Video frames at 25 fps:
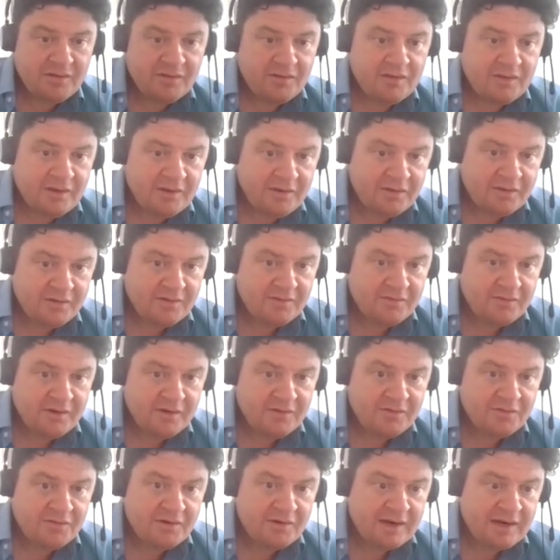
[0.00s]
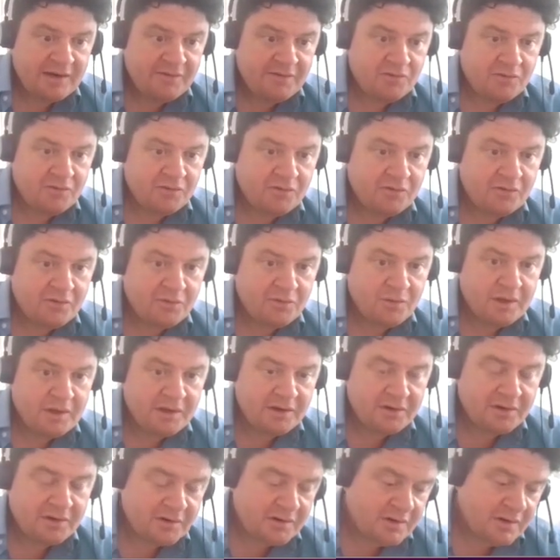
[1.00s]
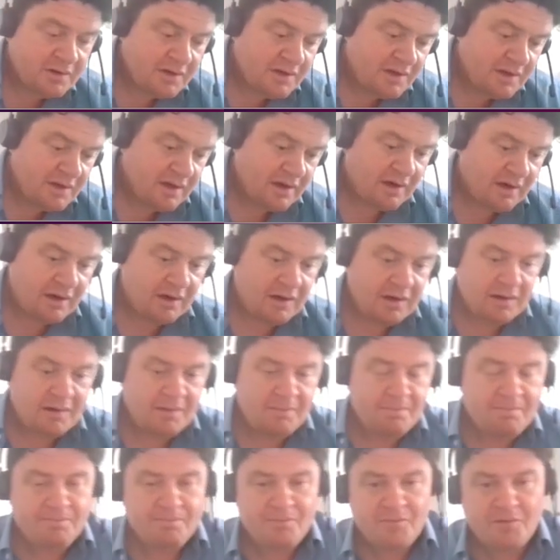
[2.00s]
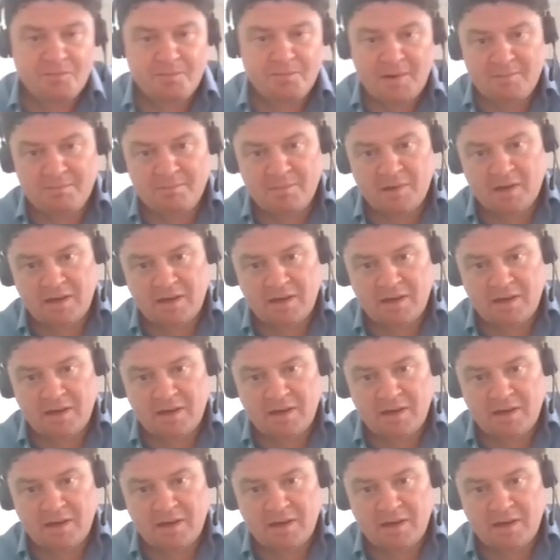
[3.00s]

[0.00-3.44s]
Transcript: these are the levels that we can spend